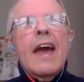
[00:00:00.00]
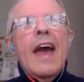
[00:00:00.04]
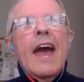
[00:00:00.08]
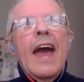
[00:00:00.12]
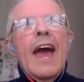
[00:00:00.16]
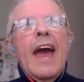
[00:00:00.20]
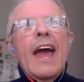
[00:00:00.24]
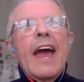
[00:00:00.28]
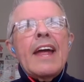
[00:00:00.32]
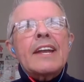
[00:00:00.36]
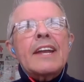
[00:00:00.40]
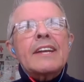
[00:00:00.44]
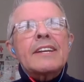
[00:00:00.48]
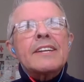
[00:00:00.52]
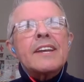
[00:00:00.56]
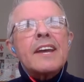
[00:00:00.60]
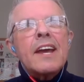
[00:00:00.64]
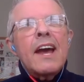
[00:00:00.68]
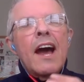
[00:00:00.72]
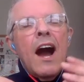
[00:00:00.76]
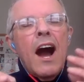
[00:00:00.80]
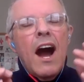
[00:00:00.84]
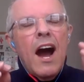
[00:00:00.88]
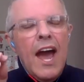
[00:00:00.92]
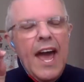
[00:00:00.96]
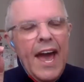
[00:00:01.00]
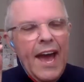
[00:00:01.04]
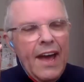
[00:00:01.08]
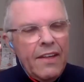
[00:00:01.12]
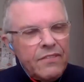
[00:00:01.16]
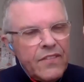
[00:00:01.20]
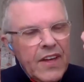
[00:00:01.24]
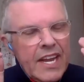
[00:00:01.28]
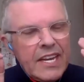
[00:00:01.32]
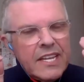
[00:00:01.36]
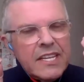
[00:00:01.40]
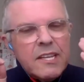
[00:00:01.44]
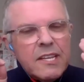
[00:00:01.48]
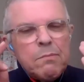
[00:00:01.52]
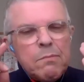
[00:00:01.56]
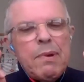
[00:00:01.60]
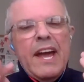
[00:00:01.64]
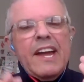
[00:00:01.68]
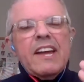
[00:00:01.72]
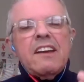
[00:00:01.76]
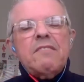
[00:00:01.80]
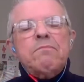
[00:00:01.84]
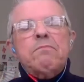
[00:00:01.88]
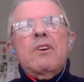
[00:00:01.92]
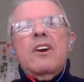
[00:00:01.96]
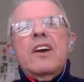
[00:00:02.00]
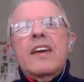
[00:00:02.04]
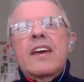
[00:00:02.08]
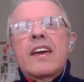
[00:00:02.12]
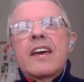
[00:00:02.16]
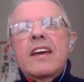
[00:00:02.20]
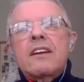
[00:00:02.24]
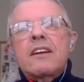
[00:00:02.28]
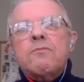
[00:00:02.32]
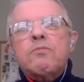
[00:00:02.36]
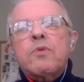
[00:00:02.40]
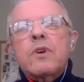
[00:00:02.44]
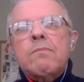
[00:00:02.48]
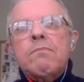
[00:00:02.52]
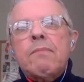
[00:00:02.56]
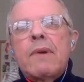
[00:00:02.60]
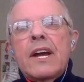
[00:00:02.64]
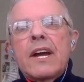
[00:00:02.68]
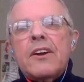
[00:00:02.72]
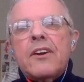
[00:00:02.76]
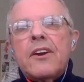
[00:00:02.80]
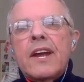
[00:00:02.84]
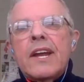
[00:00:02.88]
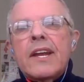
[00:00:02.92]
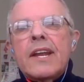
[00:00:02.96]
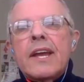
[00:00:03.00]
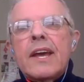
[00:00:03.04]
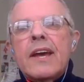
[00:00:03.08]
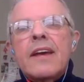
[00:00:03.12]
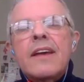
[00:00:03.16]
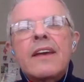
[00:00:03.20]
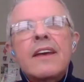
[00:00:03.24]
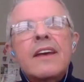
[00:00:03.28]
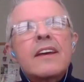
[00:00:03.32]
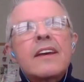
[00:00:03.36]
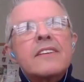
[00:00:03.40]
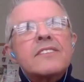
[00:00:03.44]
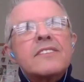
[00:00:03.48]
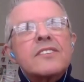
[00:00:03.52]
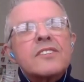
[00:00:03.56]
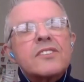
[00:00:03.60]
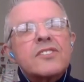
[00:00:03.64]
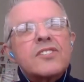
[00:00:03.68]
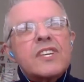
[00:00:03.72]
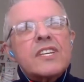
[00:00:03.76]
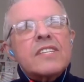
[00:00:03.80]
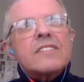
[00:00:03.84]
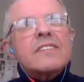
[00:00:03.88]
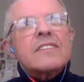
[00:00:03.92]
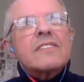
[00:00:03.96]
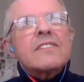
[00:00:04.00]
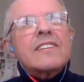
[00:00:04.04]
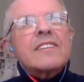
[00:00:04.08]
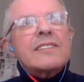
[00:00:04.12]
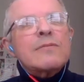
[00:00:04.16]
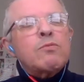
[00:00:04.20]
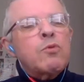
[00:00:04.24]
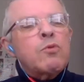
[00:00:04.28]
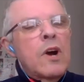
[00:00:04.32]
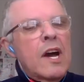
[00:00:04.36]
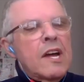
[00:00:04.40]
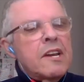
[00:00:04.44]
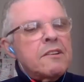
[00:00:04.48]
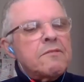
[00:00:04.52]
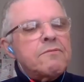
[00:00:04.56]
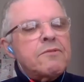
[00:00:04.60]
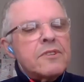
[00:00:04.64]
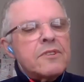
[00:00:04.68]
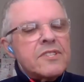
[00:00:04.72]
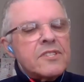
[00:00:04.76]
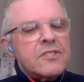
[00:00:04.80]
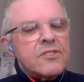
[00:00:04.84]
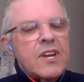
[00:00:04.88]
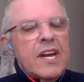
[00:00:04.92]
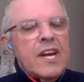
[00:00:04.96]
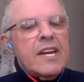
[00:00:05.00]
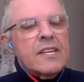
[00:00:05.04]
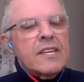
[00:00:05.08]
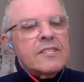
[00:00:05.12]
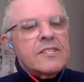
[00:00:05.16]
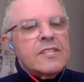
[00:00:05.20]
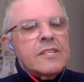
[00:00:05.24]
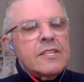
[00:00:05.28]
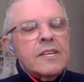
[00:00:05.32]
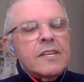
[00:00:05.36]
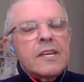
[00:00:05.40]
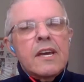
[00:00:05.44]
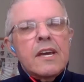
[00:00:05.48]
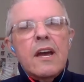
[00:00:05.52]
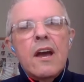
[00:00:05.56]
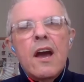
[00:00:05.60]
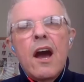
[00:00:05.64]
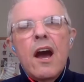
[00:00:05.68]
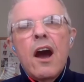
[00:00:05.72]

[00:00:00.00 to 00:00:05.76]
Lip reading: And I had that in the back of my head when Margrete suggested this wonderful strategy